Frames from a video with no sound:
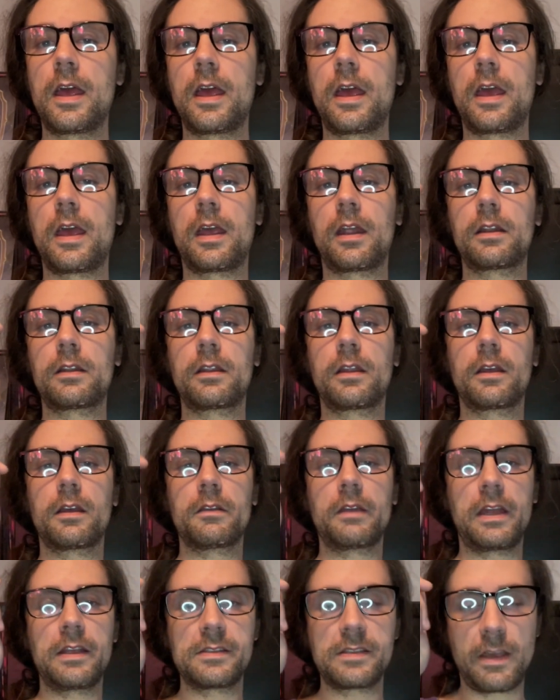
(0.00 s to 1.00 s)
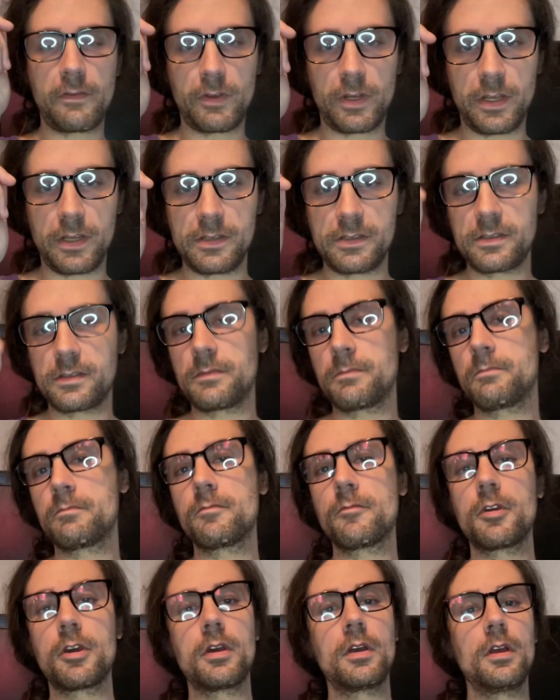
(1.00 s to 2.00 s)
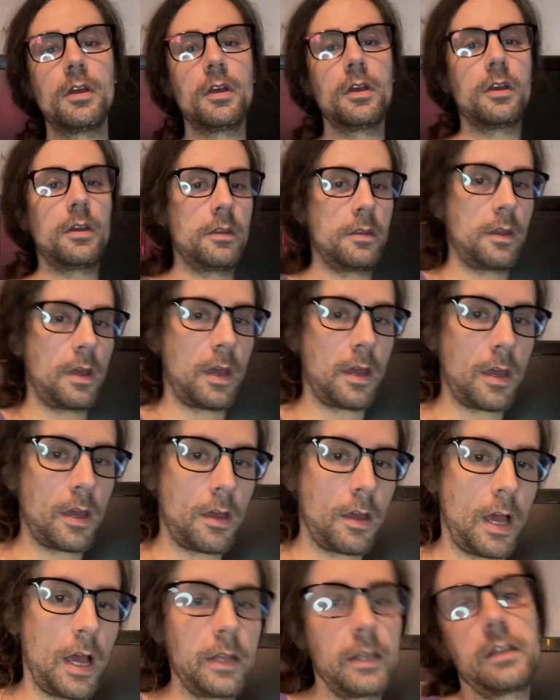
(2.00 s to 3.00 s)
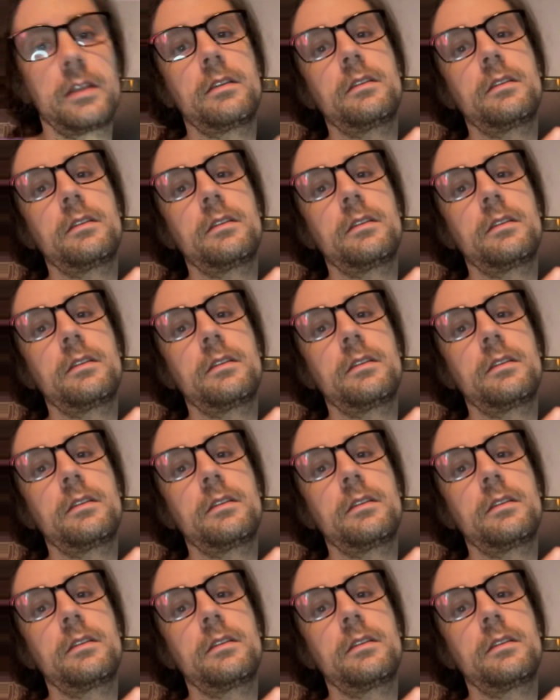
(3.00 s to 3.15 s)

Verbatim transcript: and late 70s. I